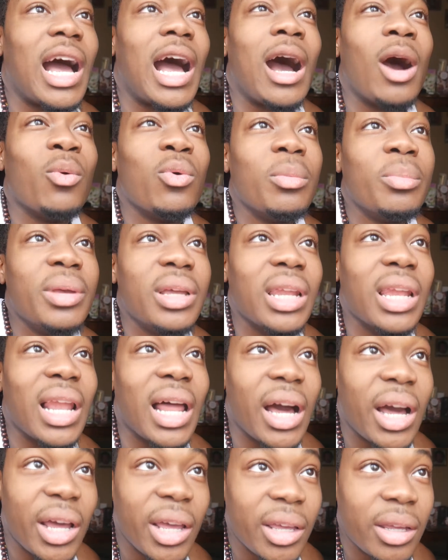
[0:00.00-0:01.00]
I would be
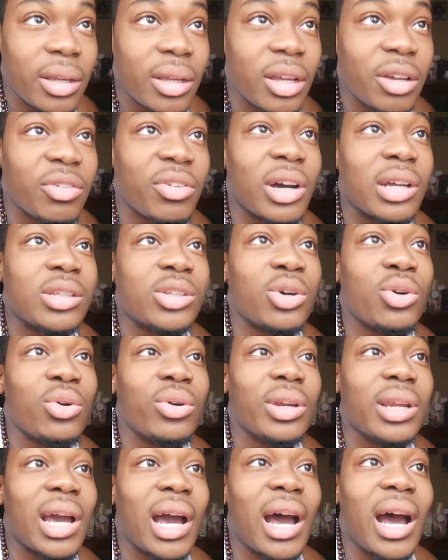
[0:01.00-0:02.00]
lying if I
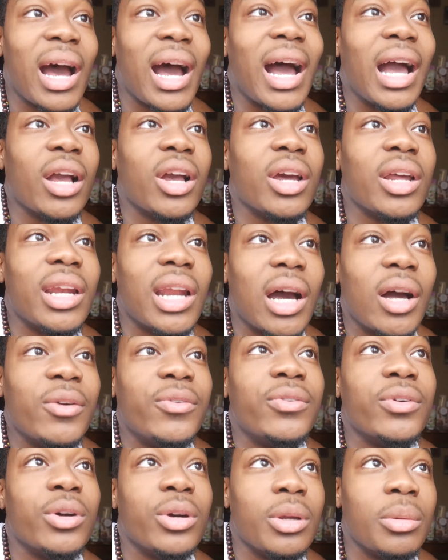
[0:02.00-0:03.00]
told y'all I could not
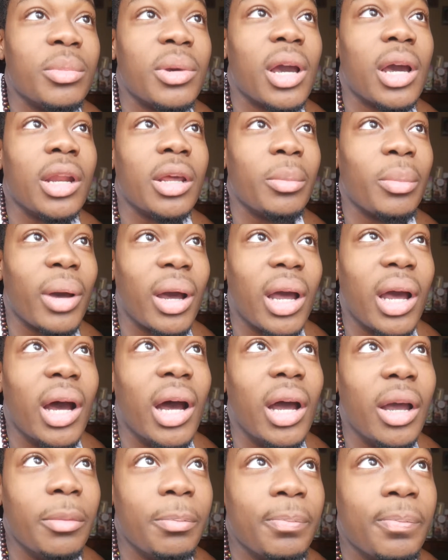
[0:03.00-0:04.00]
feel him cutting my
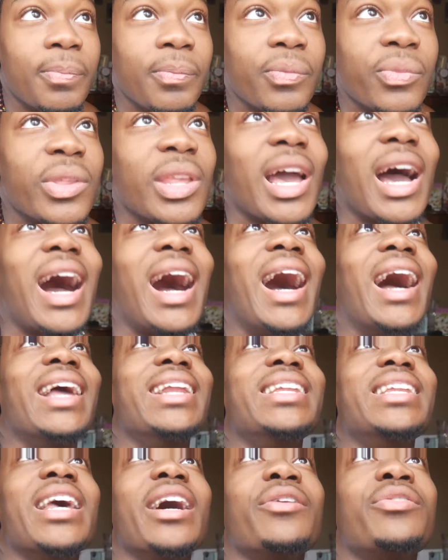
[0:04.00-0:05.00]
eye. I
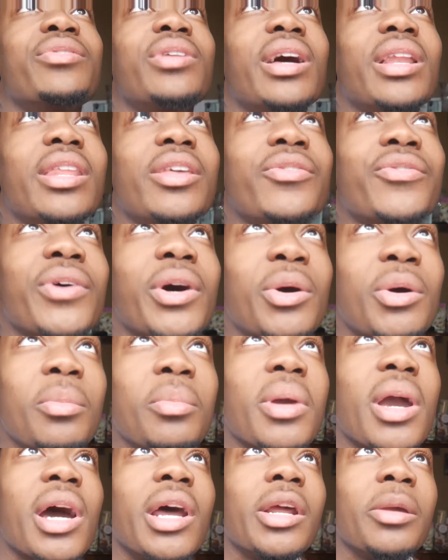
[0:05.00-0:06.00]
definitely felt
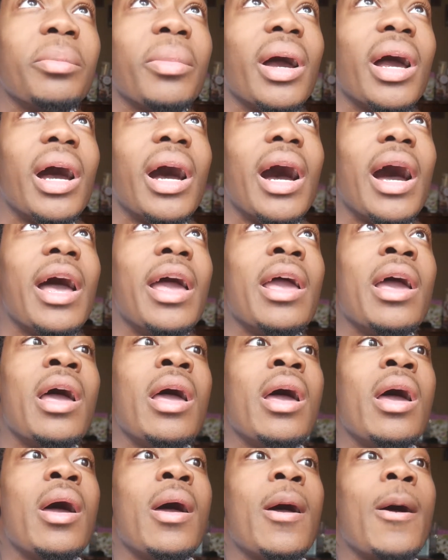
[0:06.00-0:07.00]
him cutting my eye,
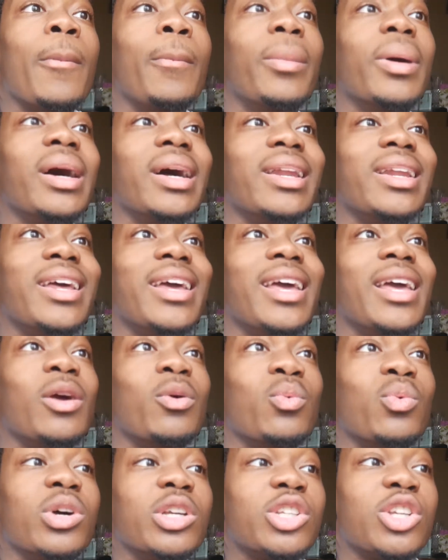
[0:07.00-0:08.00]
but it
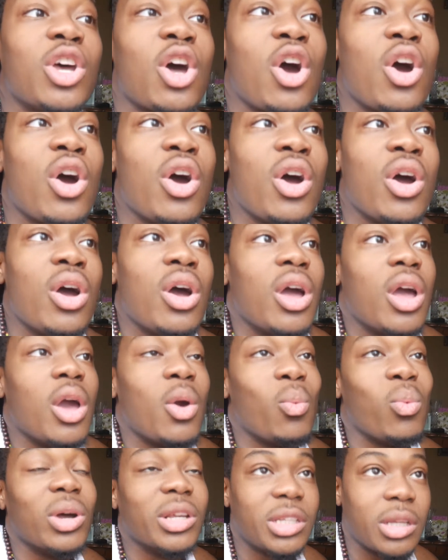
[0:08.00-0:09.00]

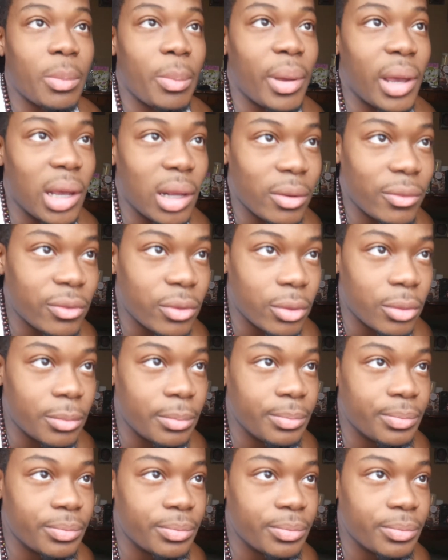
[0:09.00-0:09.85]
wasn't painful.